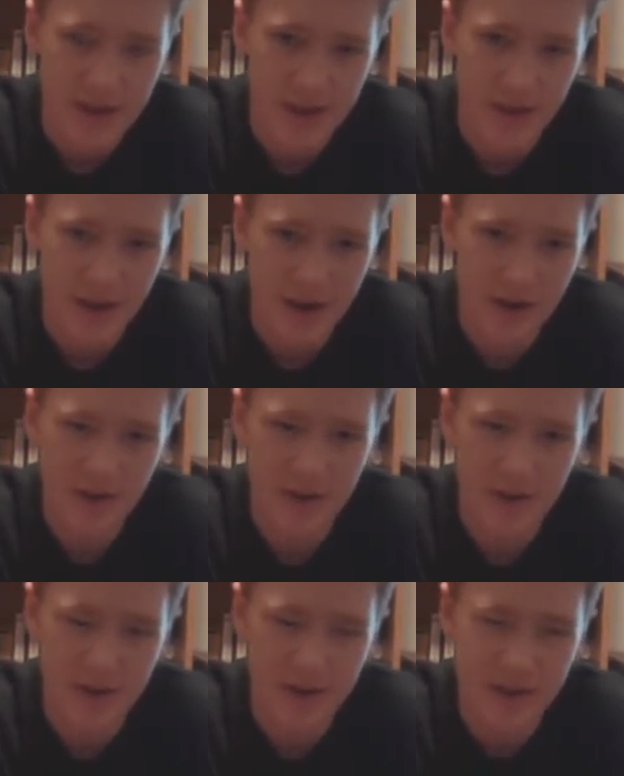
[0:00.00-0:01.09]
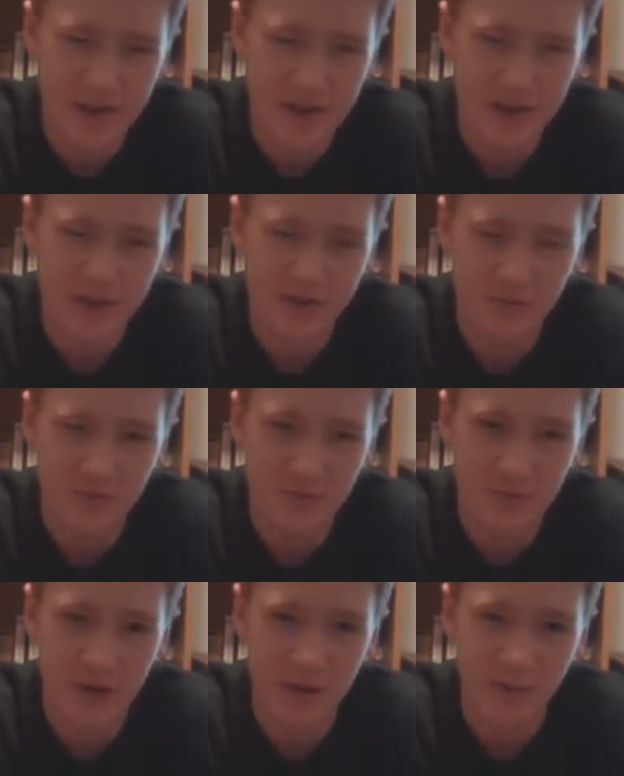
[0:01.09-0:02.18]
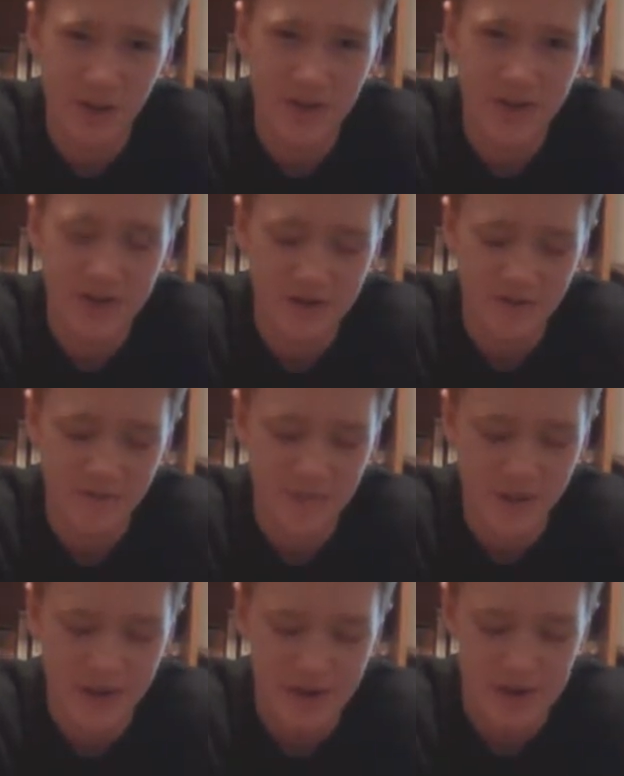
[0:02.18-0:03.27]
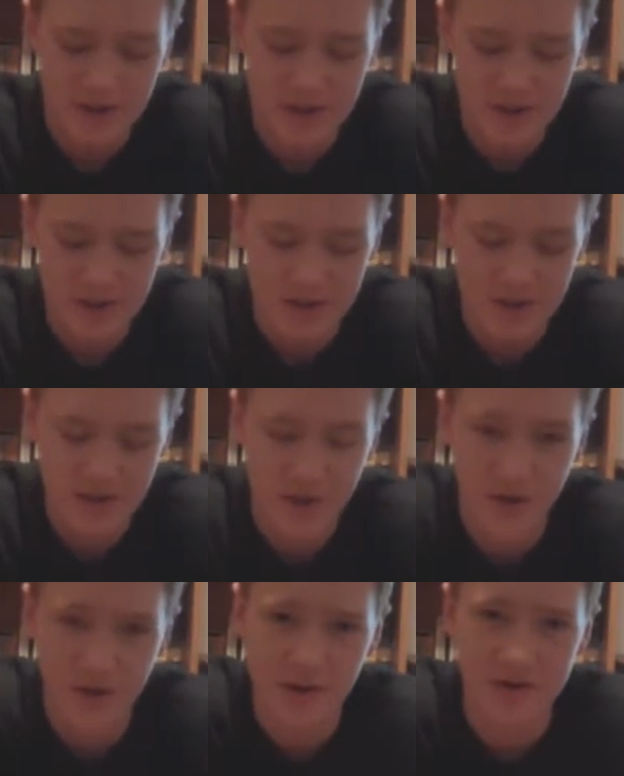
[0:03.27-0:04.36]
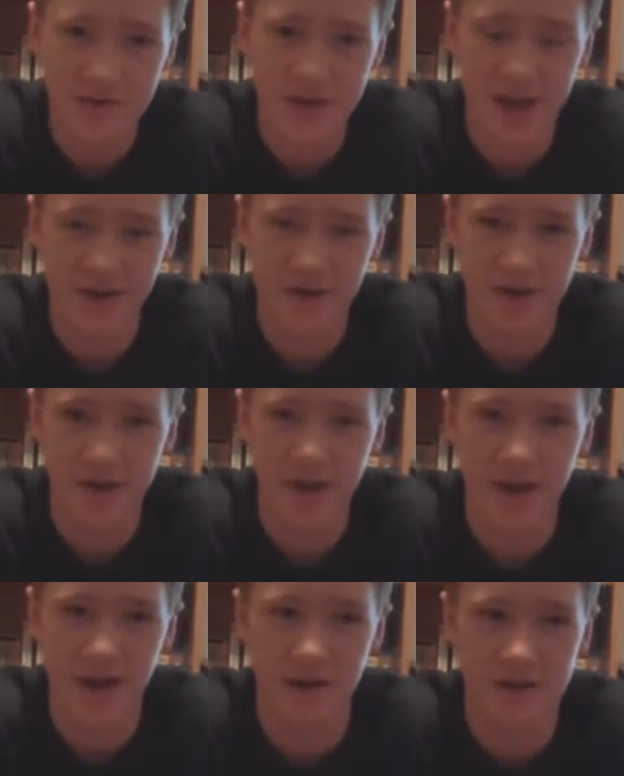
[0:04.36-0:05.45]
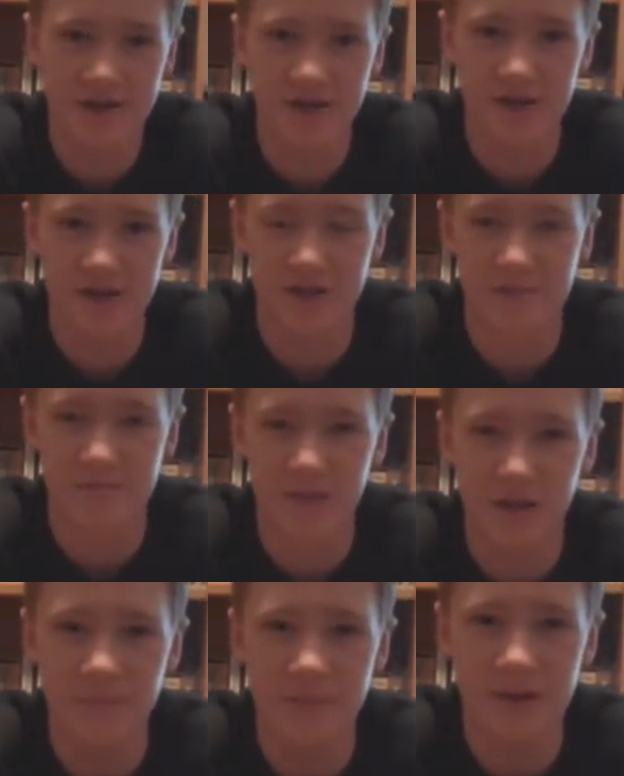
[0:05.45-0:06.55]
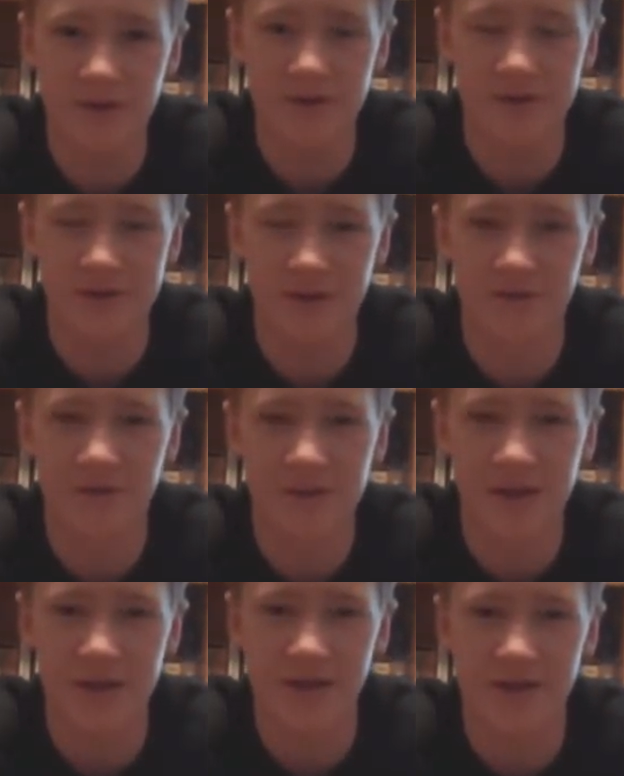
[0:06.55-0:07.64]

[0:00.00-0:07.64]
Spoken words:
Now, this is pretty relative because these yo-yos actually are just millimeters different in